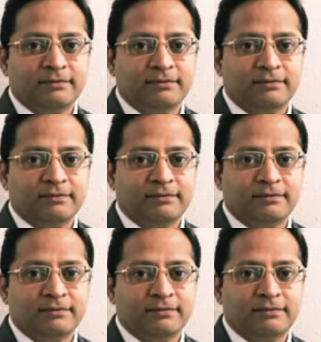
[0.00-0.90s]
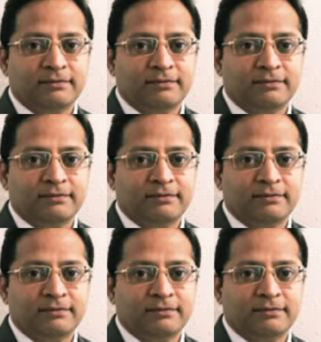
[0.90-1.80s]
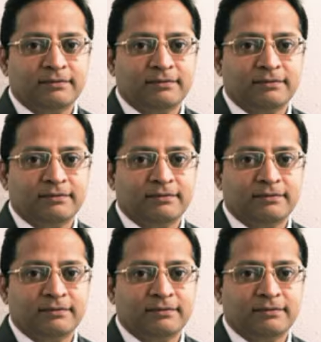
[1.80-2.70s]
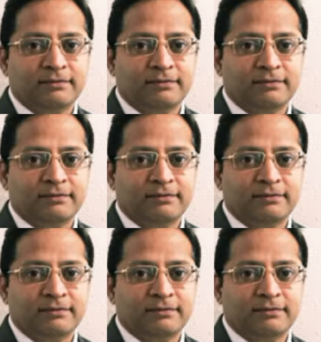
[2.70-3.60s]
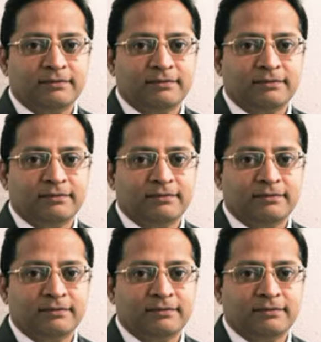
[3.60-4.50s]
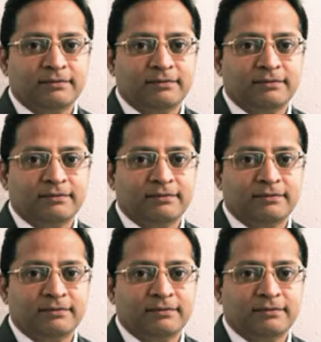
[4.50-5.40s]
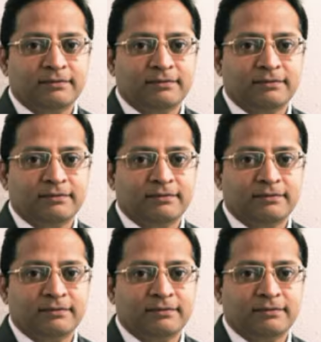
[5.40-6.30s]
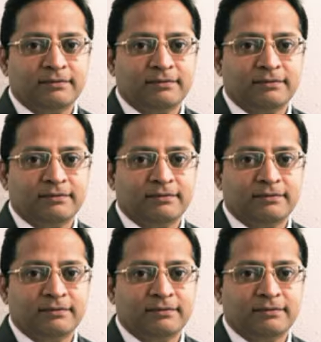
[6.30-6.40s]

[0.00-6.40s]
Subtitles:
[no speech]